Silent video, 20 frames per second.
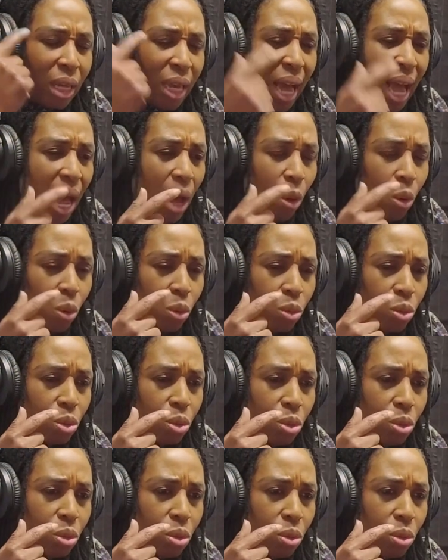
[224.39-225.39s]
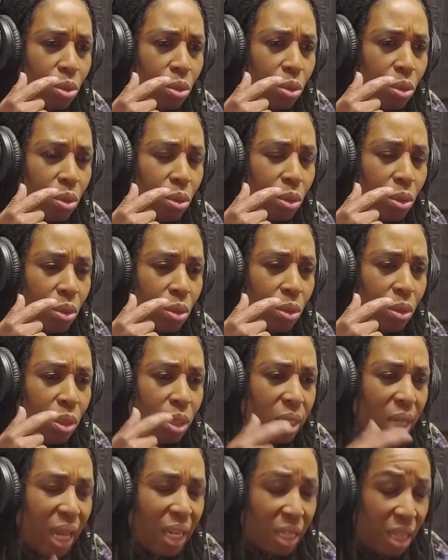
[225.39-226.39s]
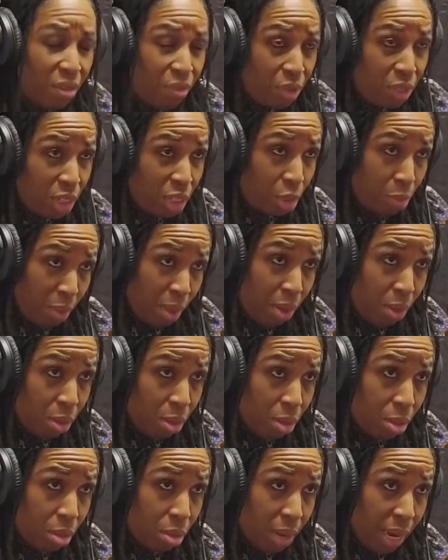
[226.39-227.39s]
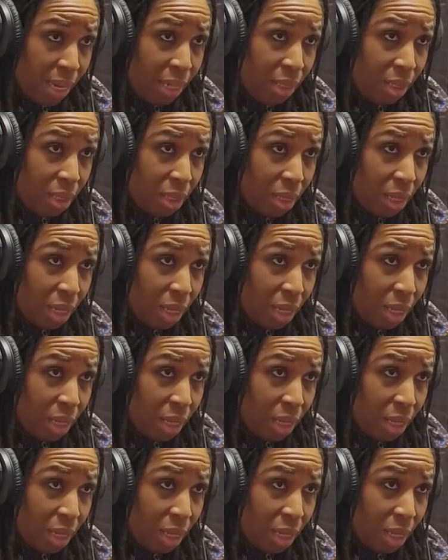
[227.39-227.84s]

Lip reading: cows that give us this milk, right?